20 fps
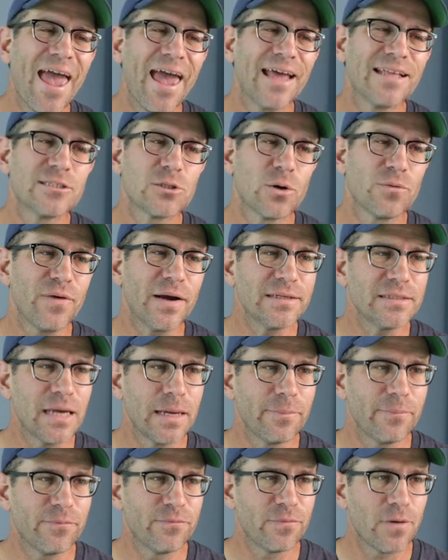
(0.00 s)
And so if I
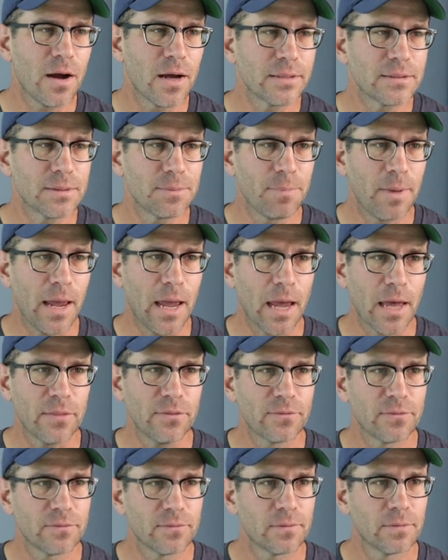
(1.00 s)
type font
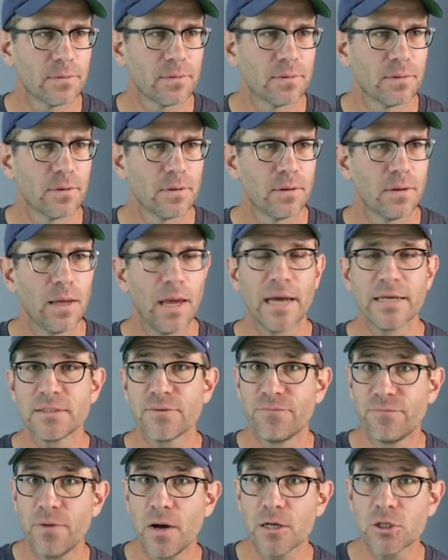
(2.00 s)
paths as
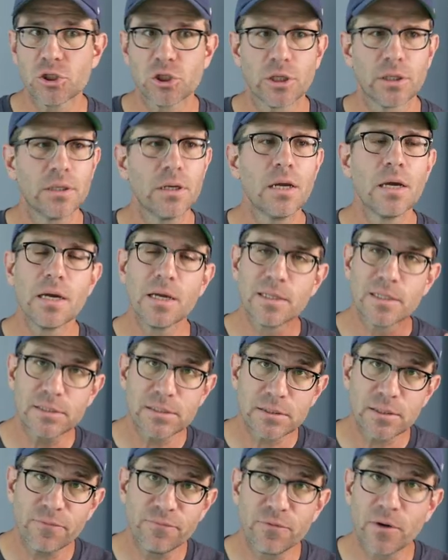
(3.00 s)
a function,
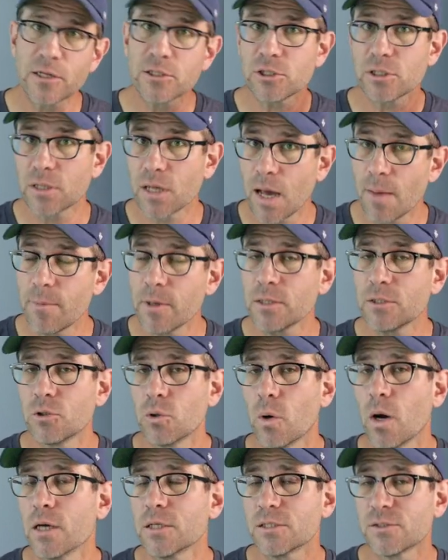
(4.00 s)
this is a function coming
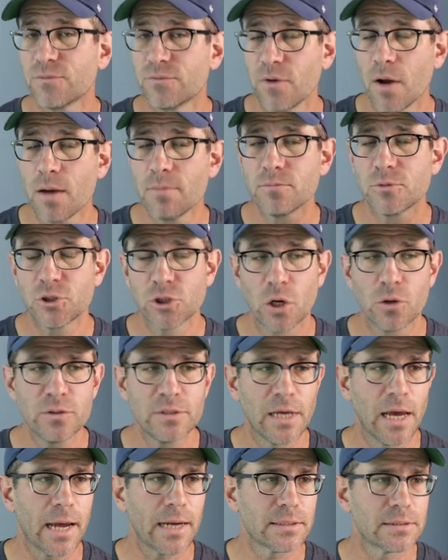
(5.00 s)
to us from
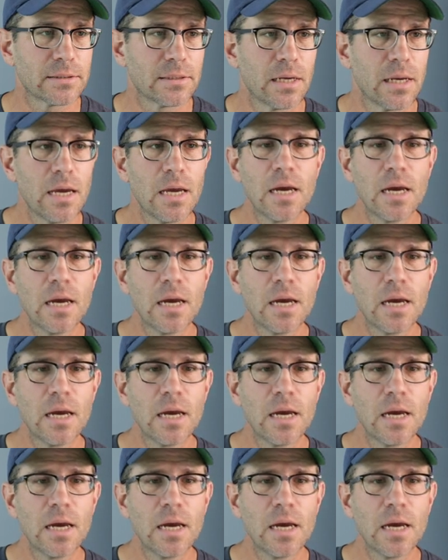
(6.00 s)
showtext.